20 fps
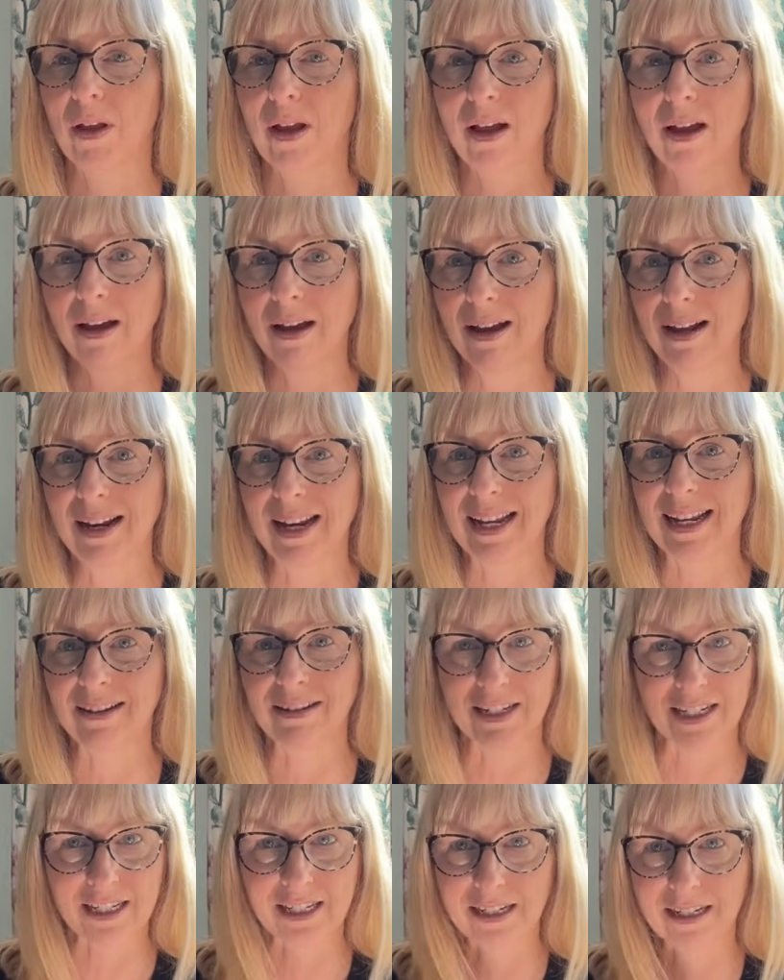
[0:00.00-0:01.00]
early
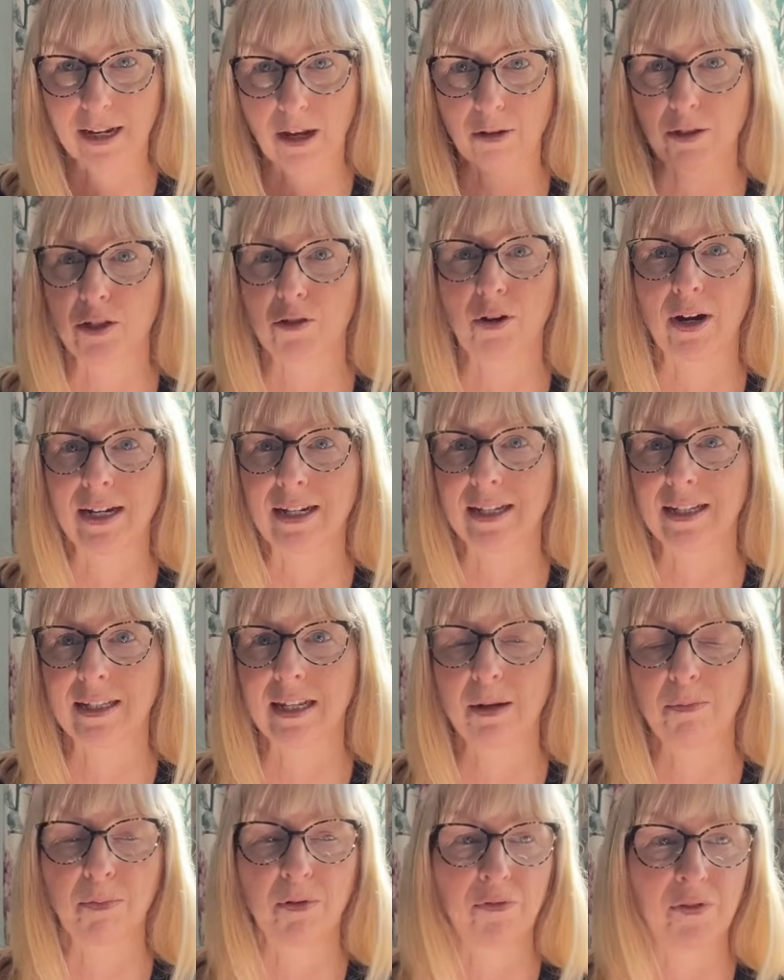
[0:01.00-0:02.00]
and just go straight to
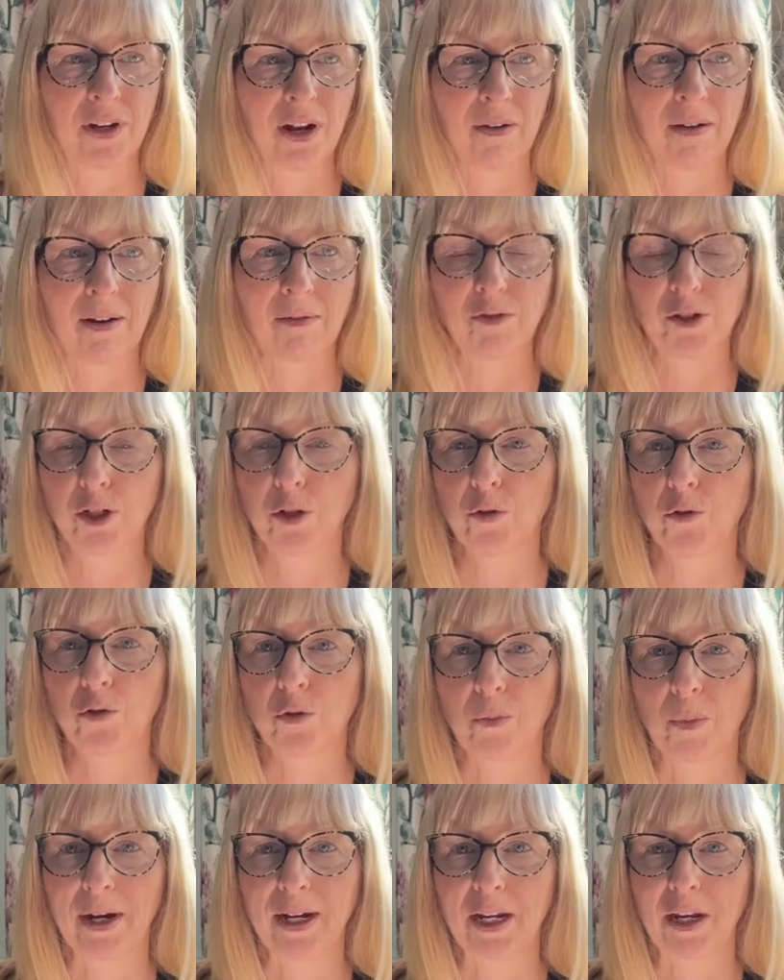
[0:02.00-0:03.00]
sleep, if you don't have
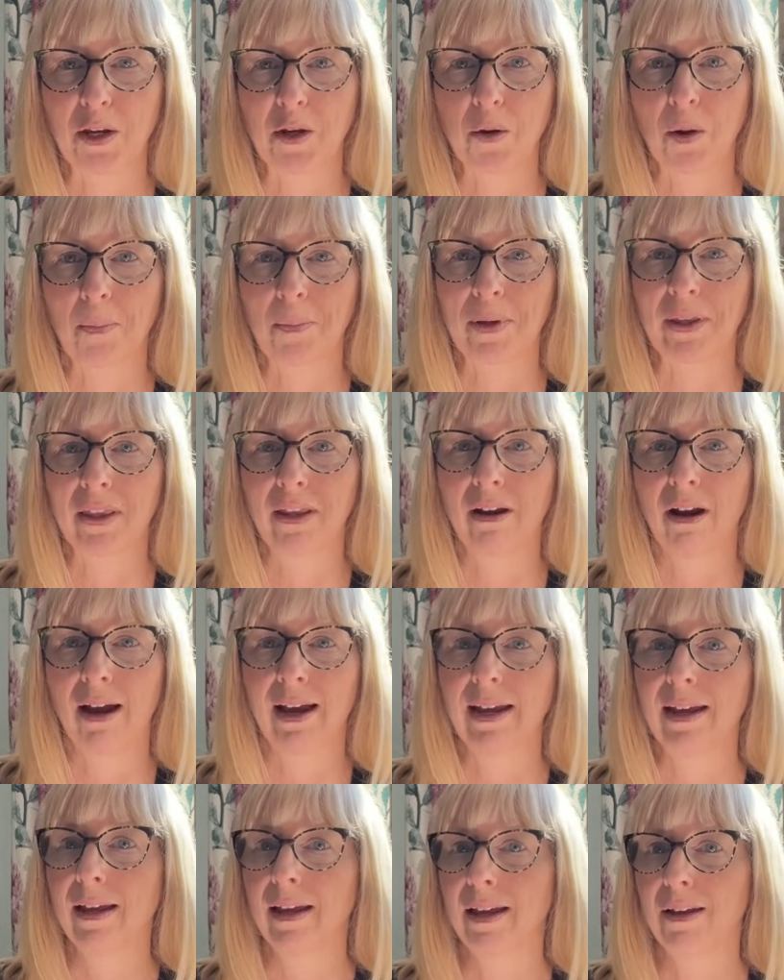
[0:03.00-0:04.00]
children waking you up in the night,